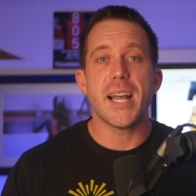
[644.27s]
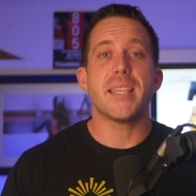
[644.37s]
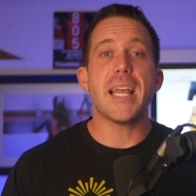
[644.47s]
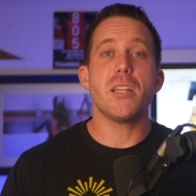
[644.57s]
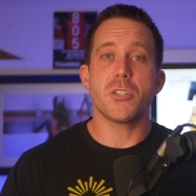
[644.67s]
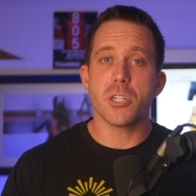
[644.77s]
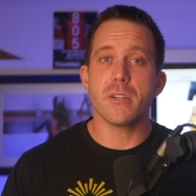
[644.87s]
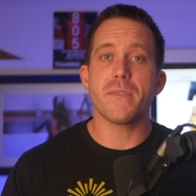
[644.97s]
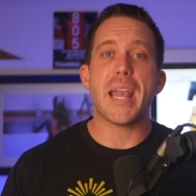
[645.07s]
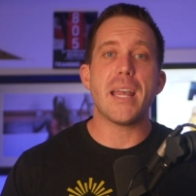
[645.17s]
they
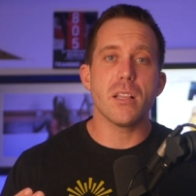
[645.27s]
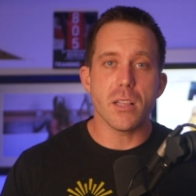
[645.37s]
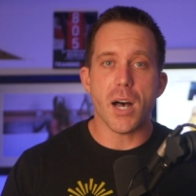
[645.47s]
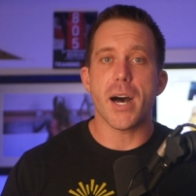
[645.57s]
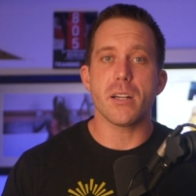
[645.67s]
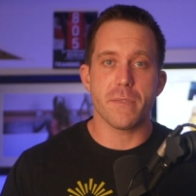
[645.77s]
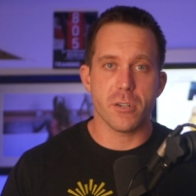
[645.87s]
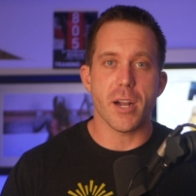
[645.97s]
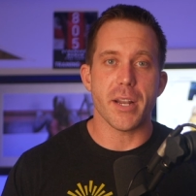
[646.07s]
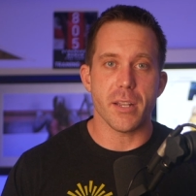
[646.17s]
deserve a lot of
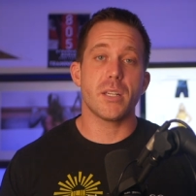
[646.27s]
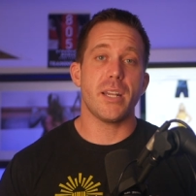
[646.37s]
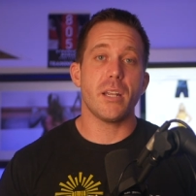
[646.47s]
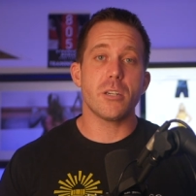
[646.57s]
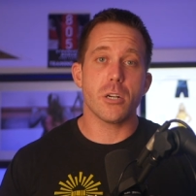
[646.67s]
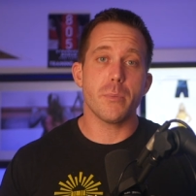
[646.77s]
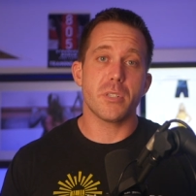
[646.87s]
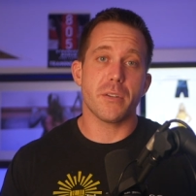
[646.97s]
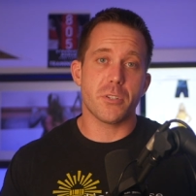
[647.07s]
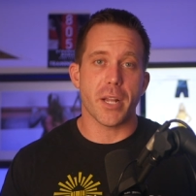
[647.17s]
credit. And in terms
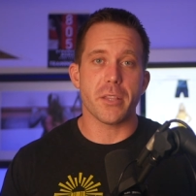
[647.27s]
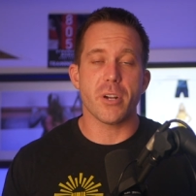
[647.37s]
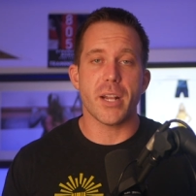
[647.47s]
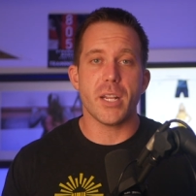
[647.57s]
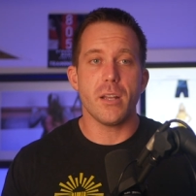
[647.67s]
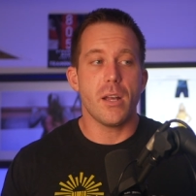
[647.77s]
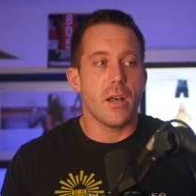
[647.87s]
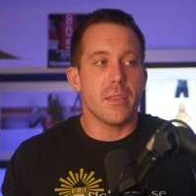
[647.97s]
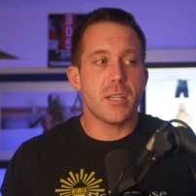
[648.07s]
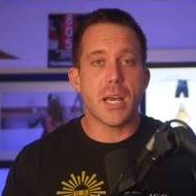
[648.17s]
of strength training,
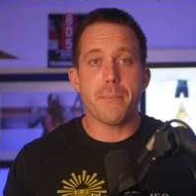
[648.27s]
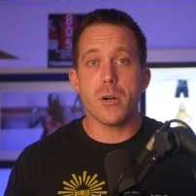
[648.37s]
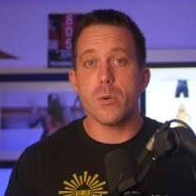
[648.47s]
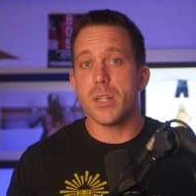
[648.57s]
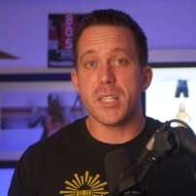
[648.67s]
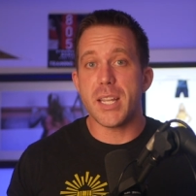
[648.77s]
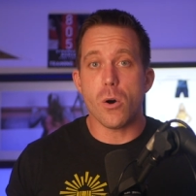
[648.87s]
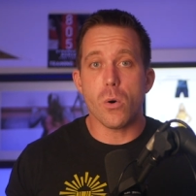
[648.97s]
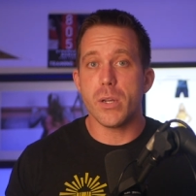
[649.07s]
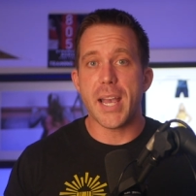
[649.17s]
the Tempo is the
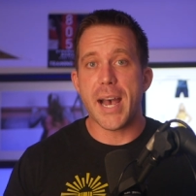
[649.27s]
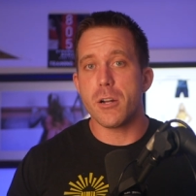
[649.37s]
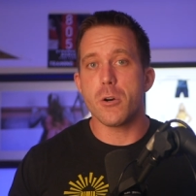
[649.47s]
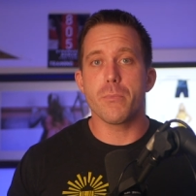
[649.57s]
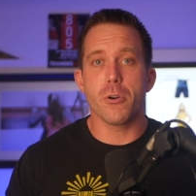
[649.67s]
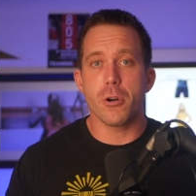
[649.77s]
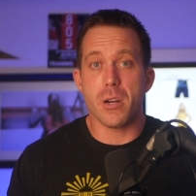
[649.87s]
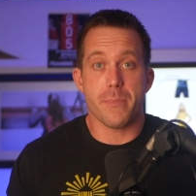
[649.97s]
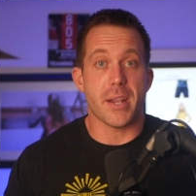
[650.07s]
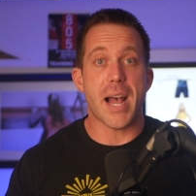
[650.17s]
only at-home
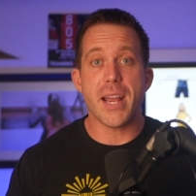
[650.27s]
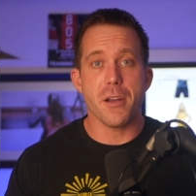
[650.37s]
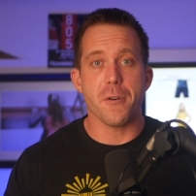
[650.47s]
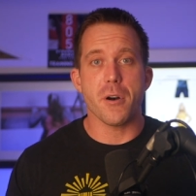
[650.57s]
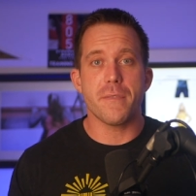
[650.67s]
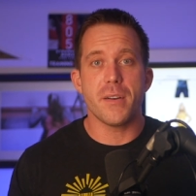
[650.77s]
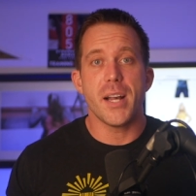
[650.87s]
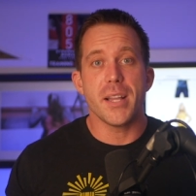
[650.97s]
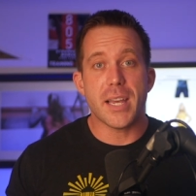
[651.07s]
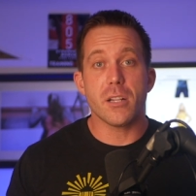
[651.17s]
program that I know of
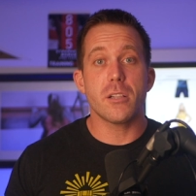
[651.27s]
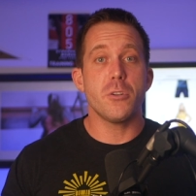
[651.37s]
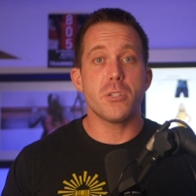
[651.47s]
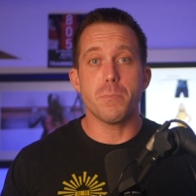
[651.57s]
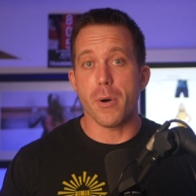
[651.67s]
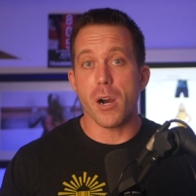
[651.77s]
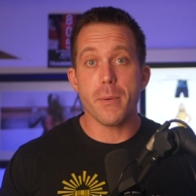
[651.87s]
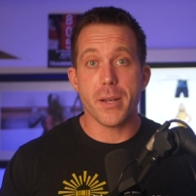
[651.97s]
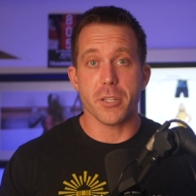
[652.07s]
that includes barbell